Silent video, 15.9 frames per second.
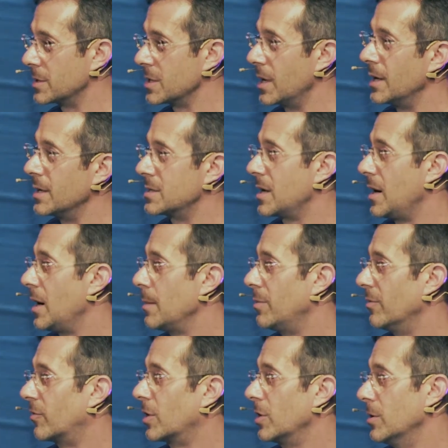on top
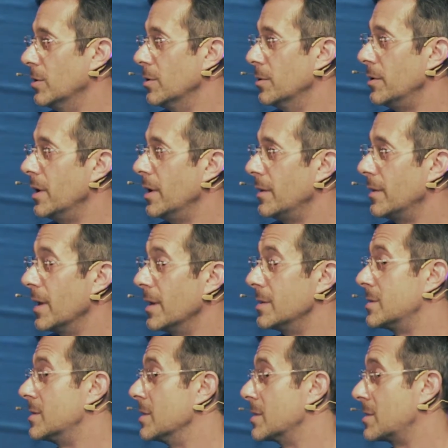of code that is
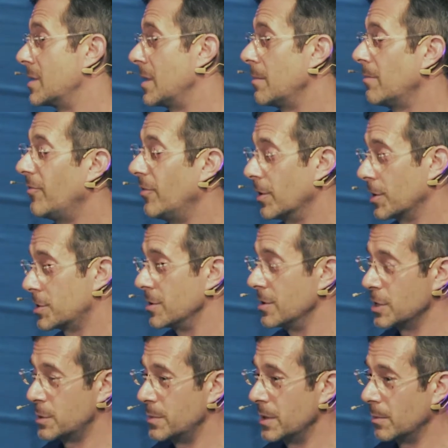the same function
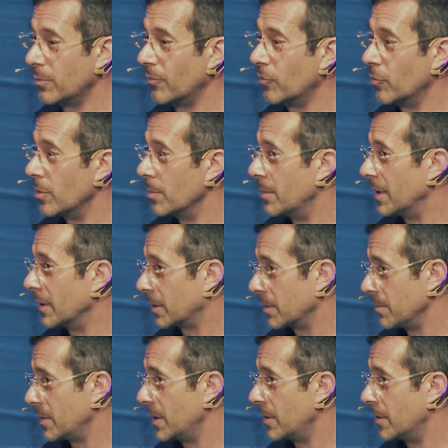that's being performed by a
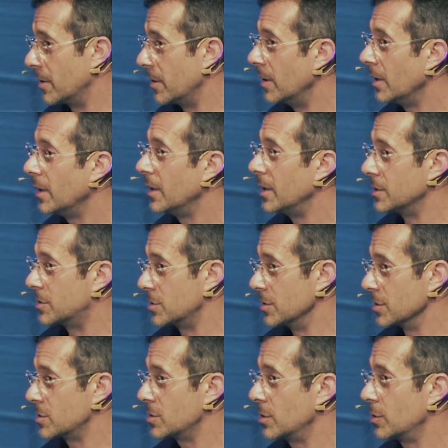competitor. It's
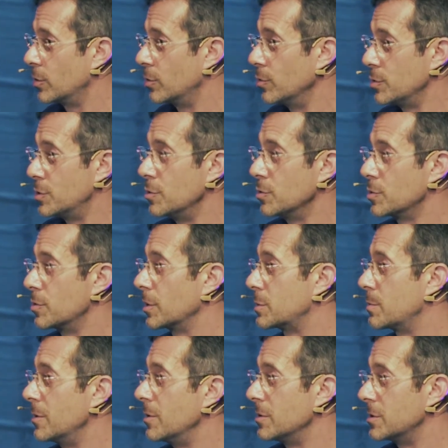just whose user
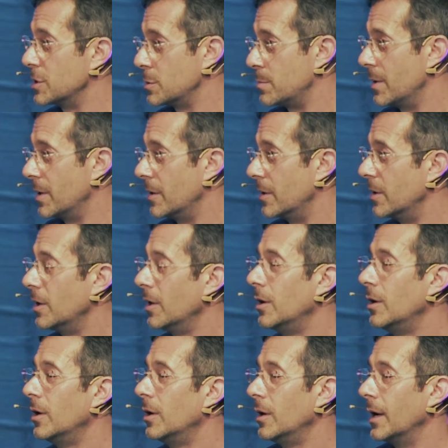experience is better.
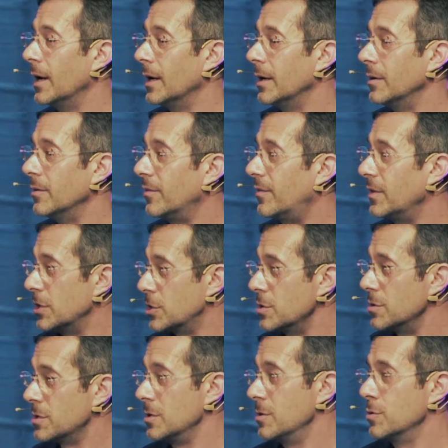And
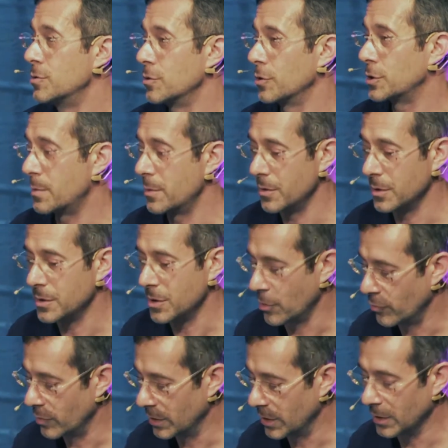features and user experience are
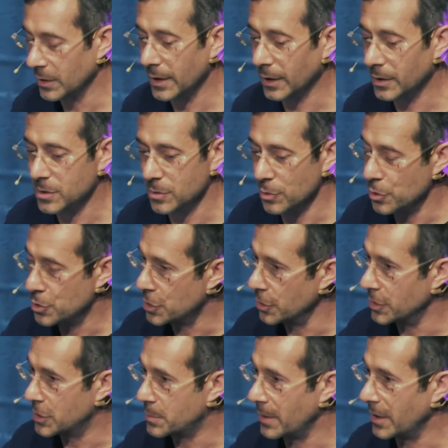really linked. So you should
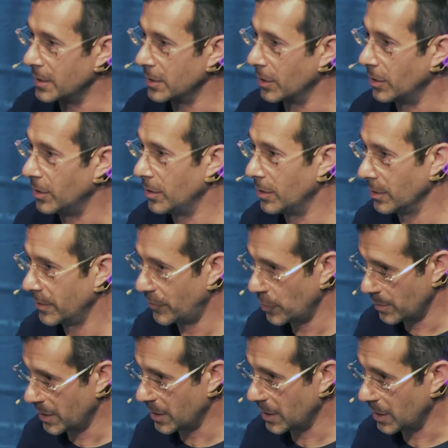spend all of your
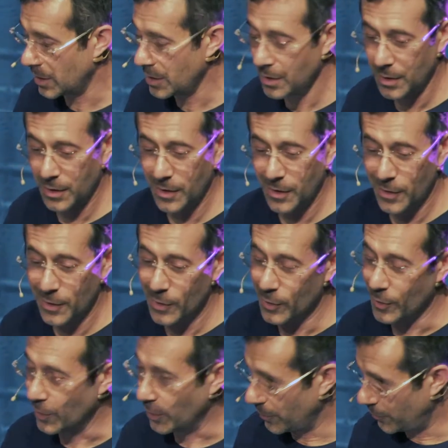money,
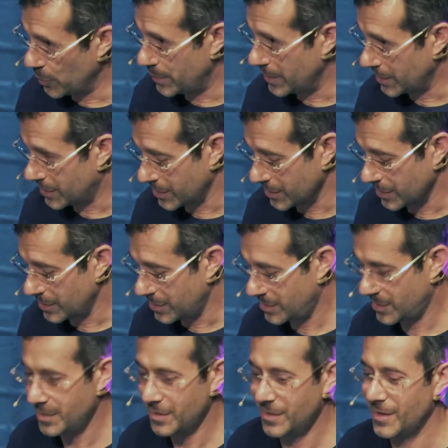all of your pizzas
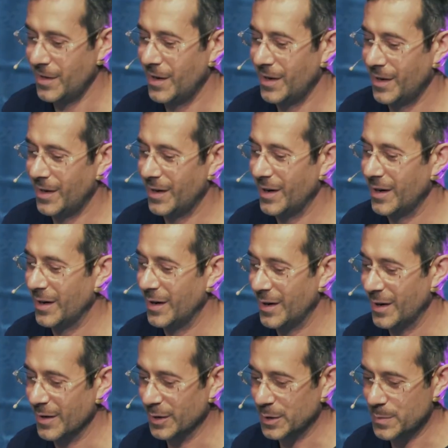
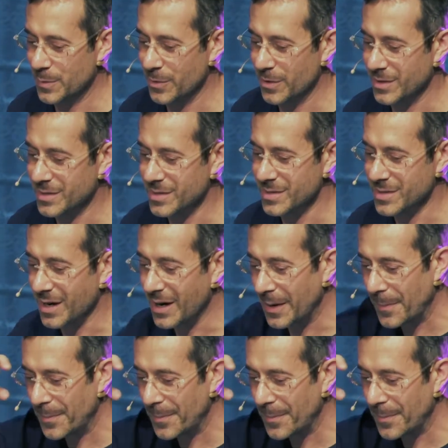on experience design.